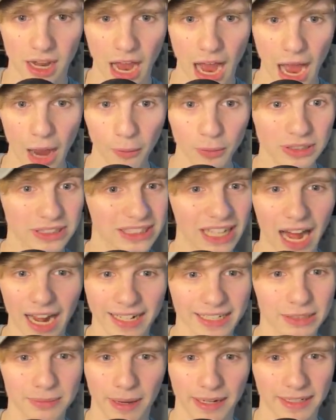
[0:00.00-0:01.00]
I was not
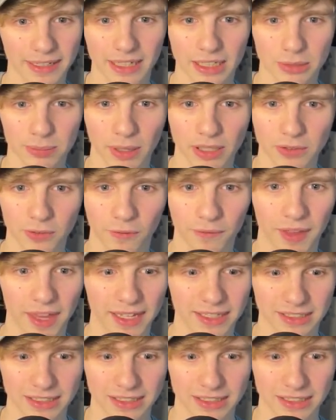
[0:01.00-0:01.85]
expecting this much from this.